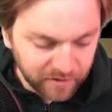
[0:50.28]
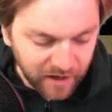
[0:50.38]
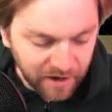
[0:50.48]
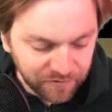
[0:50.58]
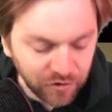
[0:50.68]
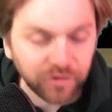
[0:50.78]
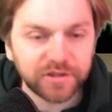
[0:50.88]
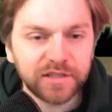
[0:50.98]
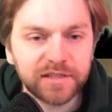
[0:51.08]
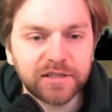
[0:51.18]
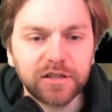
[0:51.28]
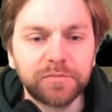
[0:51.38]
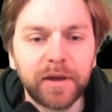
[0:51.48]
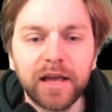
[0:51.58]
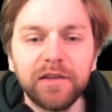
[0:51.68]
I've not seen such
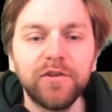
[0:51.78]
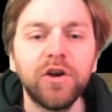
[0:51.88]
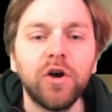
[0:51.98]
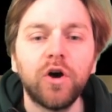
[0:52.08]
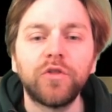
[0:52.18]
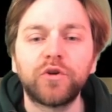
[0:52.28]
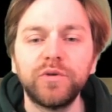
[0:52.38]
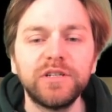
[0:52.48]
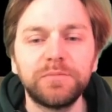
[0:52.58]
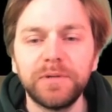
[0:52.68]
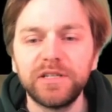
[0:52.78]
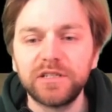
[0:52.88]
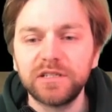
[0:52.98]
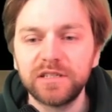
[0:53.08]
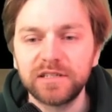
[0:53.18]
behaviour on the Quidditch pitch
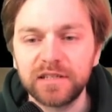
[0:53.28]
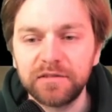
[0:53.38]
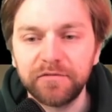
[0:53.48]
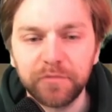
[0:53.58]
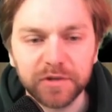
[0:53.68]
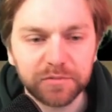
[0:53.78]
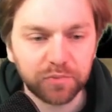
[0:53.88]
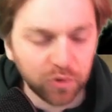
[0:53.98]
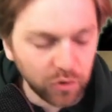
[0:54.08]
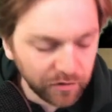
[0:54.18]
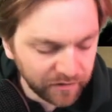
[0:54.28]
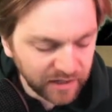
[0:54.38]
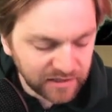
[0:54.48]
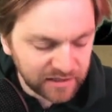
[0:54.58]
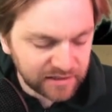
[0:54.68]
since the infamous brawl of
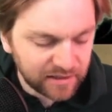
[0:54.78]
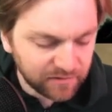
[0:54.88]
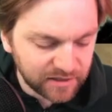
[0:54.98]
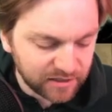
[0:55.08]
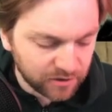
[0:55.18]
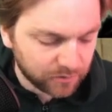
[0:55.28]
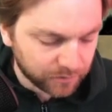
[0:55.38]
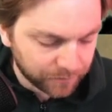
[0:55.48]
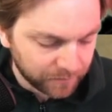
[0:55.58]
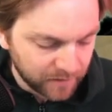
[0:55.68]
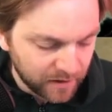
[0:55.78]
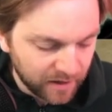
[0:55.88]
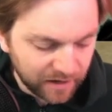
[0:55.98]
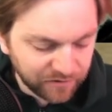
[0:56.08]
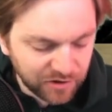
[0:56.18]
1972.
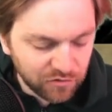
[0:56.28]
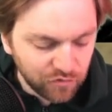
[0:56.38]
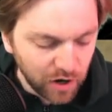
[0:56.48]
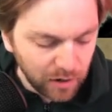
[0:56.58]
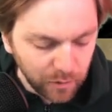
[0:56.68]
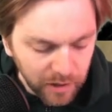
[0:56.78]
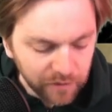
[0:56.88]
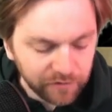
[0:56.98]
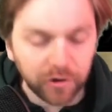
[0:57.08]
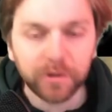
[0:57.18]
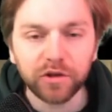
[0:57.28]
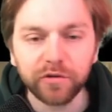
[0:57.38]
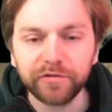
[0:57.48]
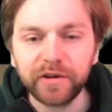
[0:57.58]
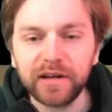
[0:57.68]
And after the row following
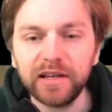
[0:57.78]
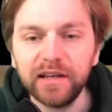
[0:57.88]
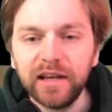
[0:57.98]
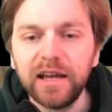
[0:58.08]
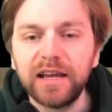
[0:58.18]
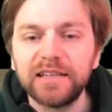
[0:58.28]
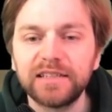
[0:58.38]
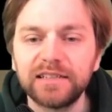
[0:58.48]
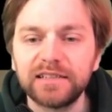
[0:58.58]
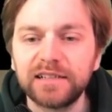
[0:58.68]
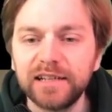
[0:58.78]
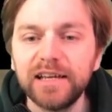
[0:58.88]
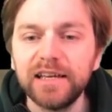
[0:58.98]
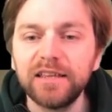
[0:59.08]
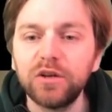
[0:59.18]
your friendly, it's
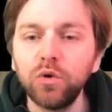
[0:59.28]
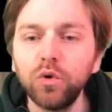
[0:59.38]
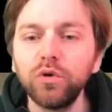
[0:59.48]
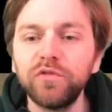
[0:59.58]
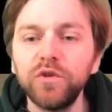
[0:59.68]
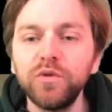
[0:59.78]
clear that all of you